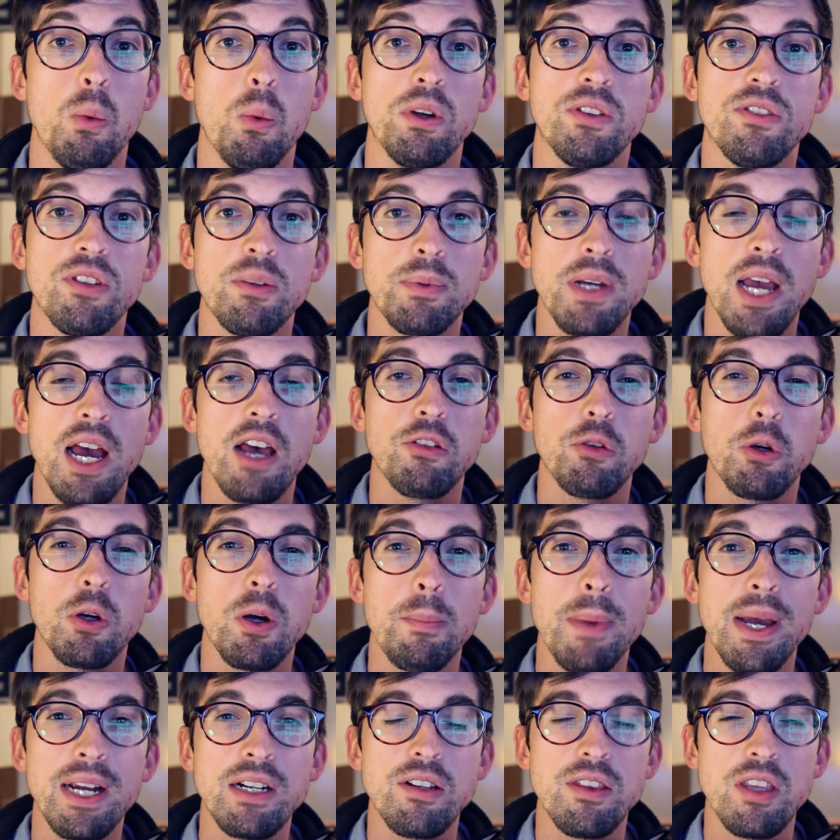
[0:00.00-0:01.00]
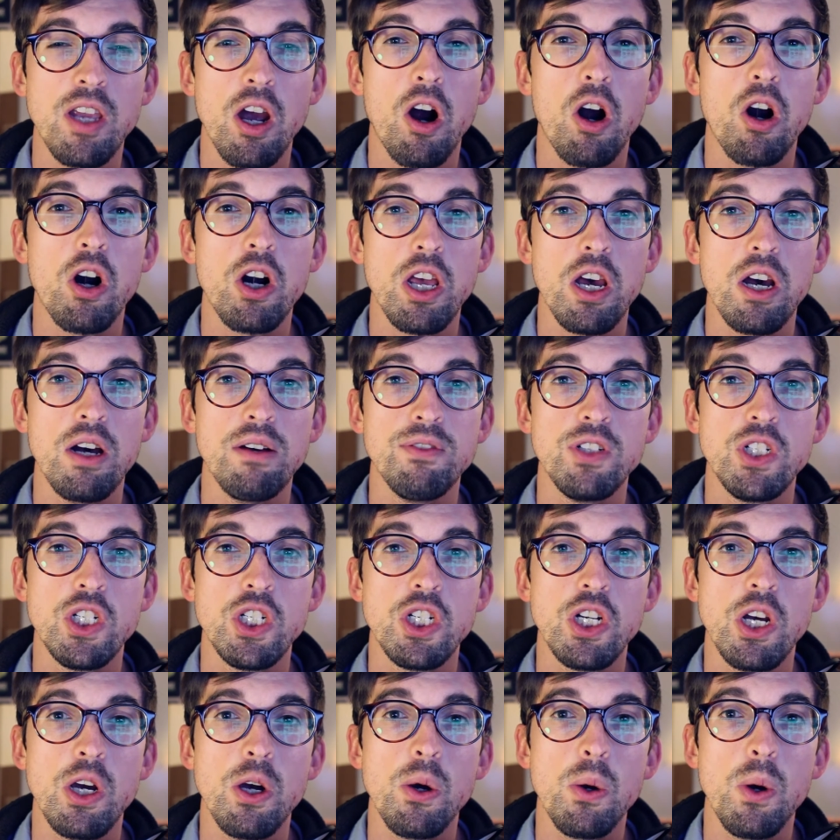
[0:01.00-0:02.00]
What's up, guys? Welcome back to the Art of
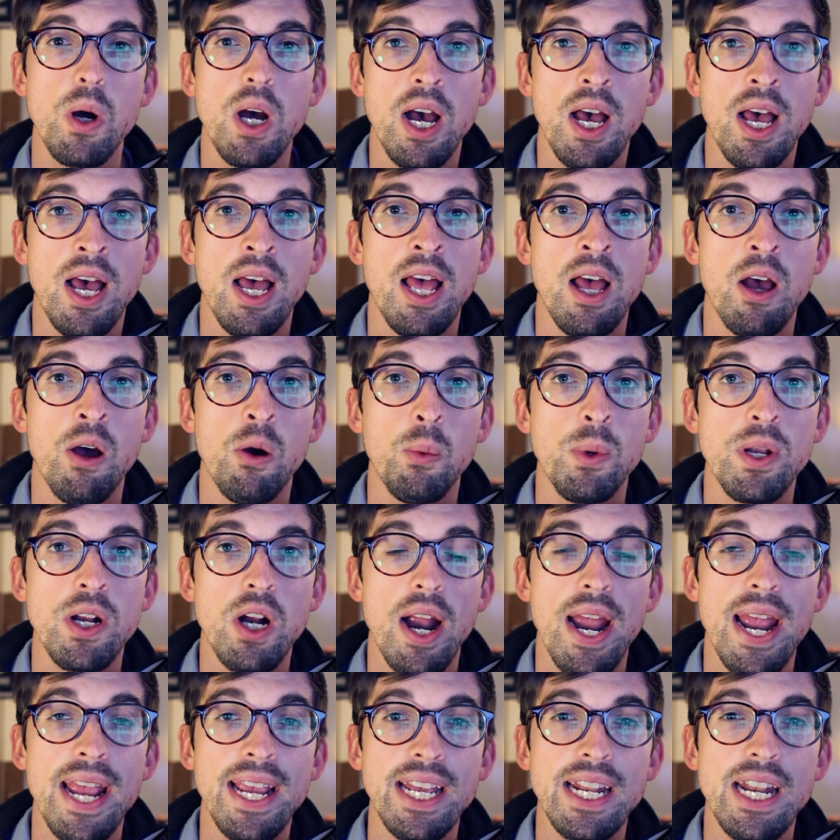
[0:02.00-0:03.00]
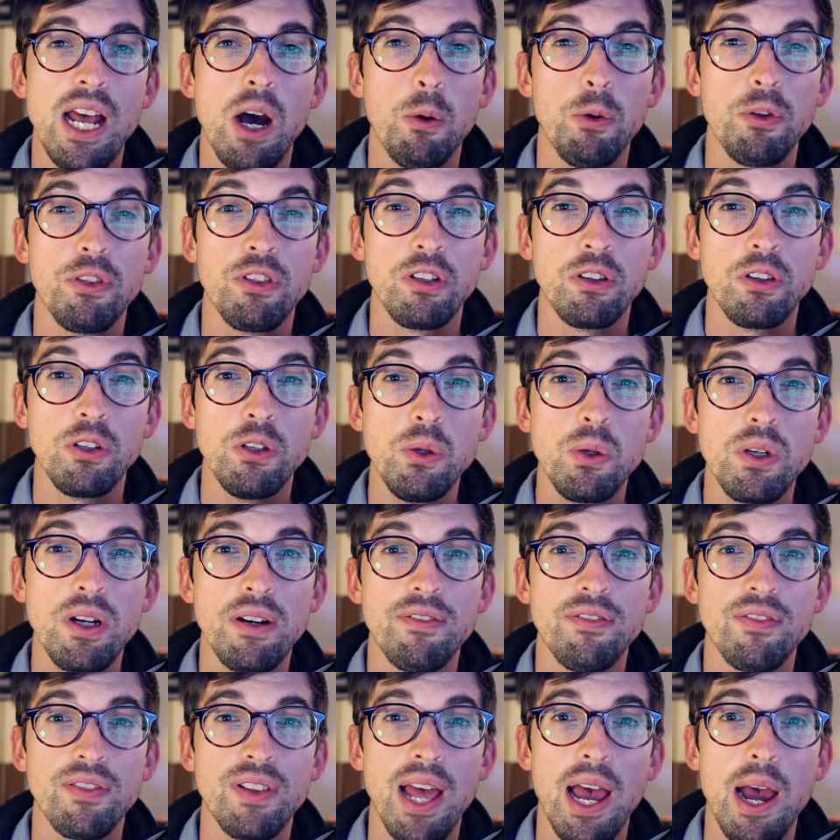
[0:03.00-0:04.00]
Show. We are hanging out with
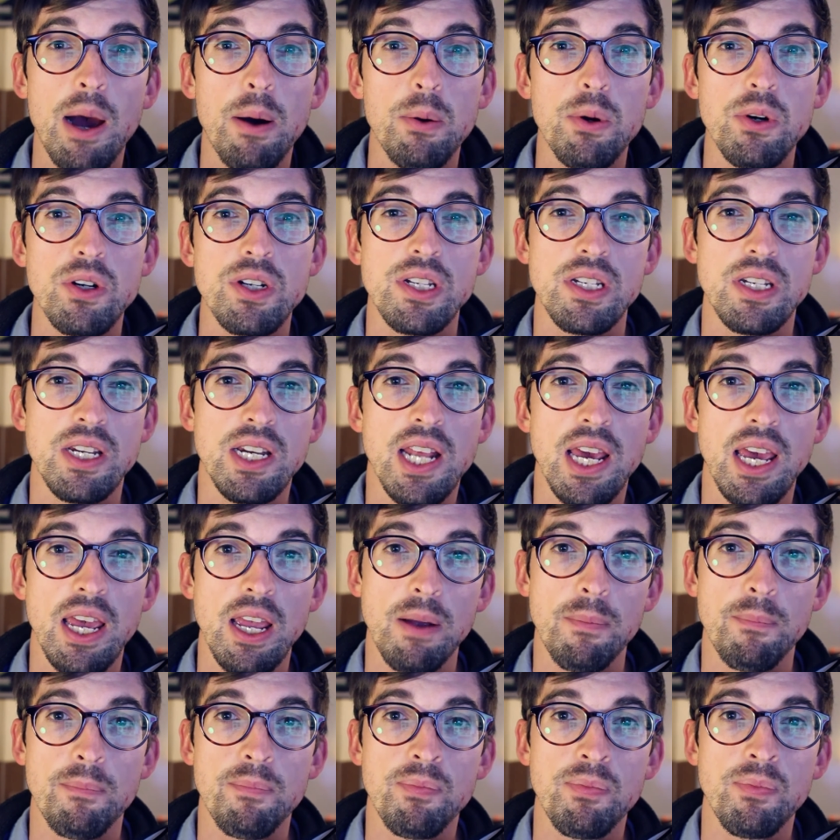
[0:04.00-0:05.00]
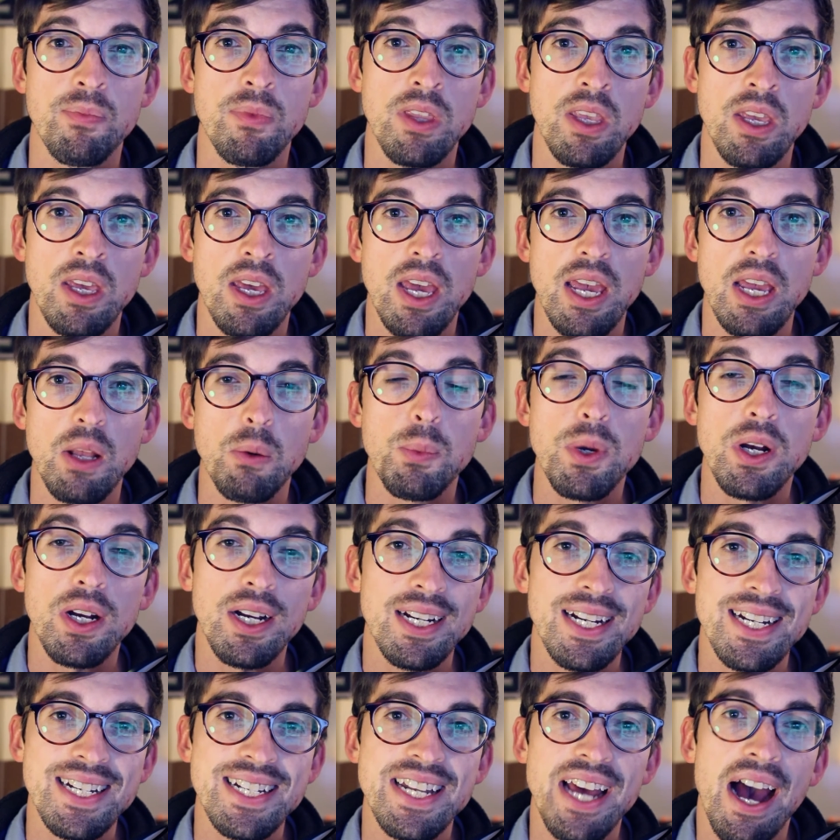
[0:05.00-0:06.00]
Luke Flowers today, and we're
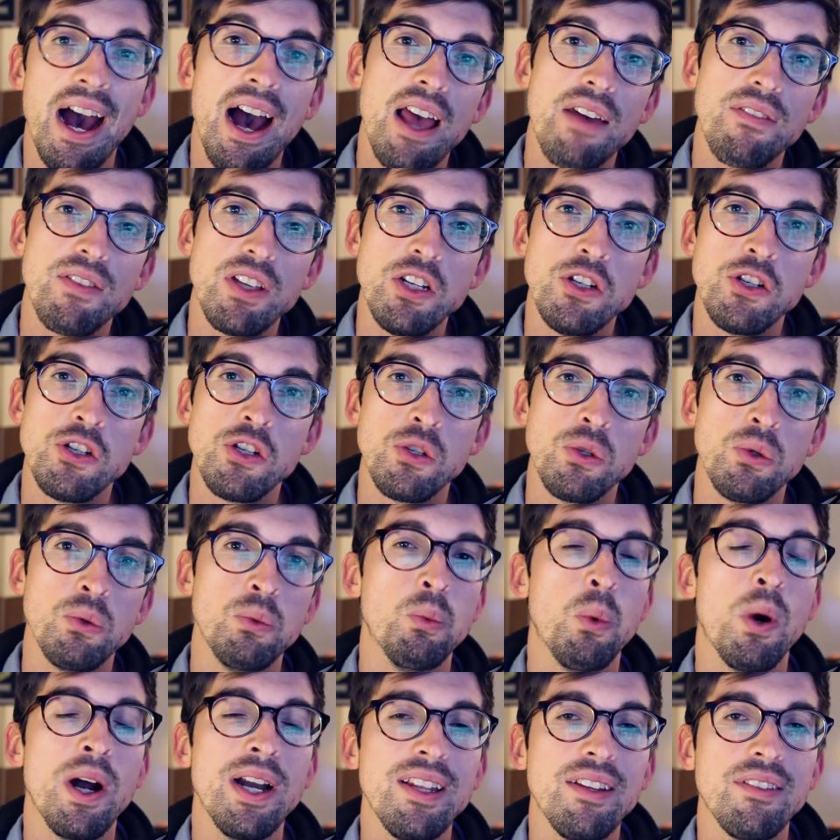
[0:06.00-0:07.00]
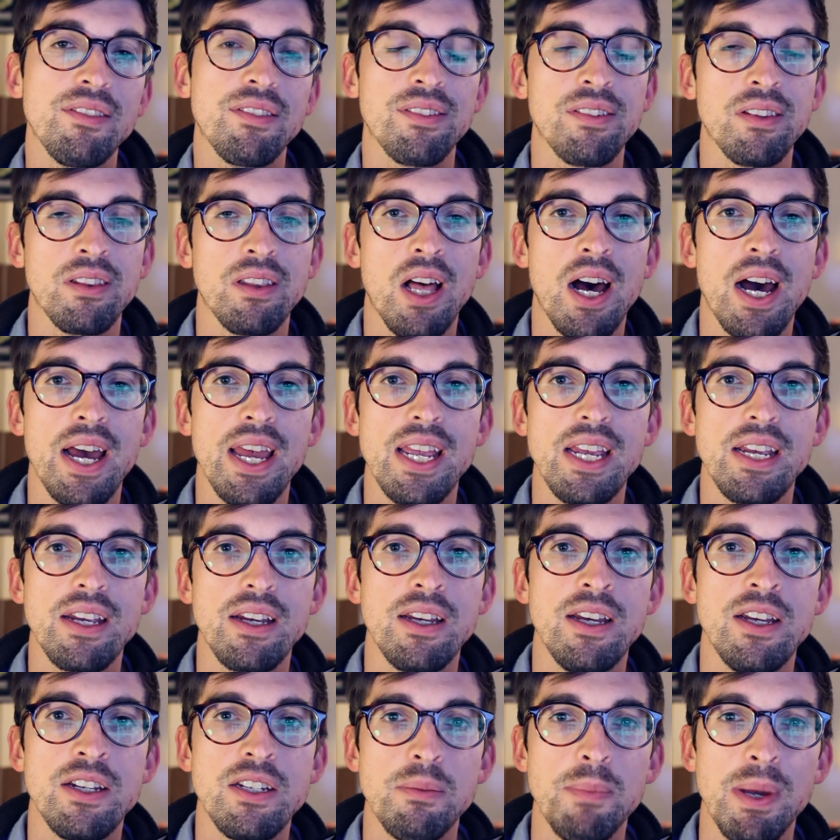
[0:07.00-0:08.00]
going to dive into what it's
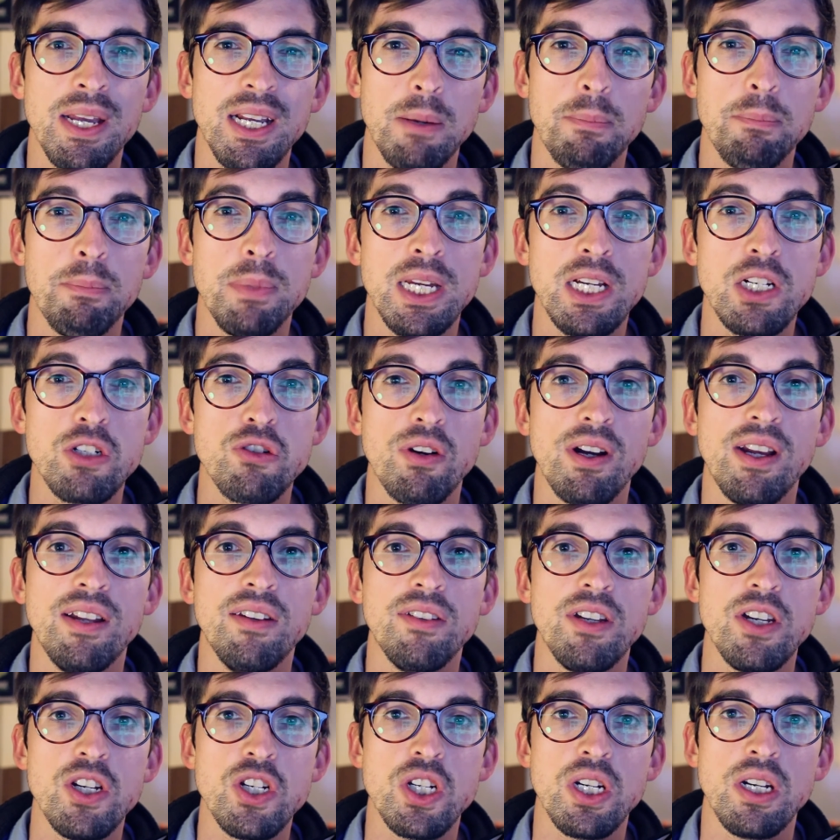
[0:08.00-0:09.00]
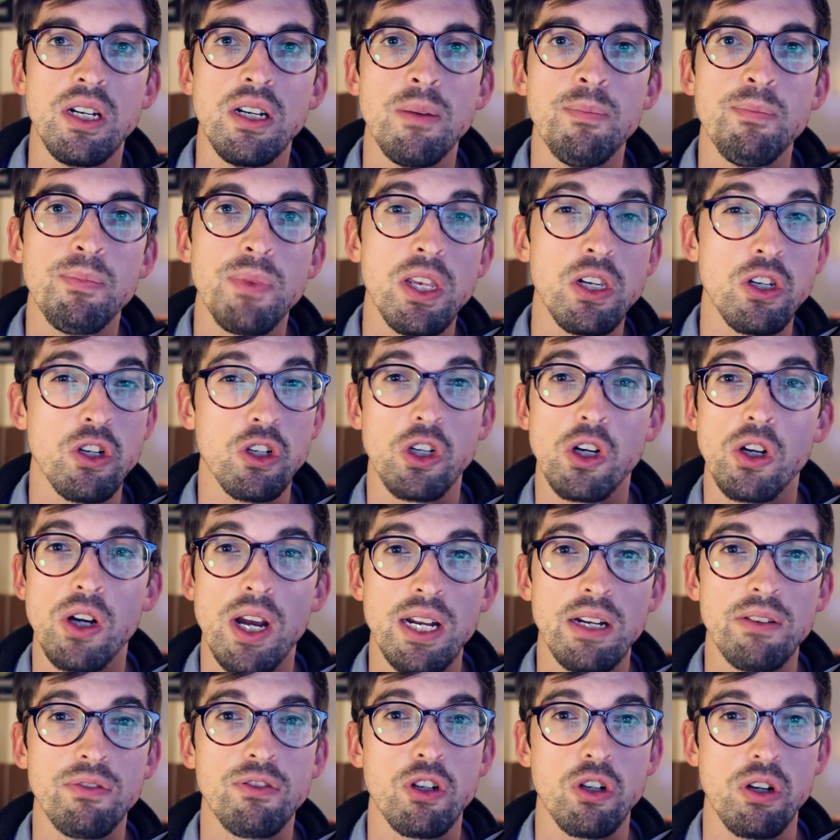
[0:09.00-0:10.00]
like to make a big transition in your
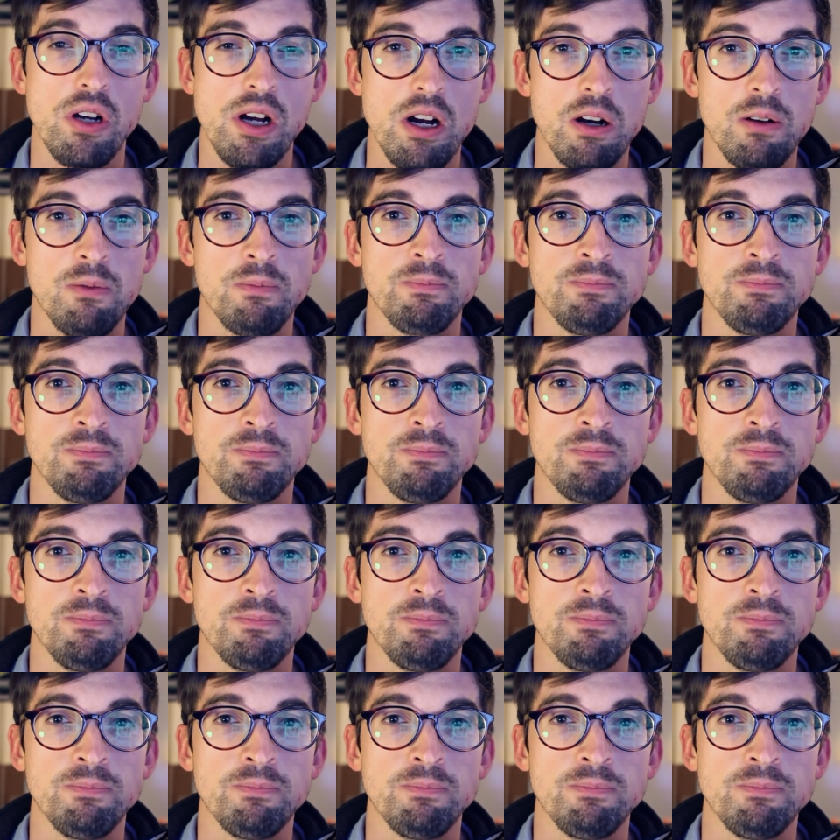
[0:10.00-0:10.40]
creative career.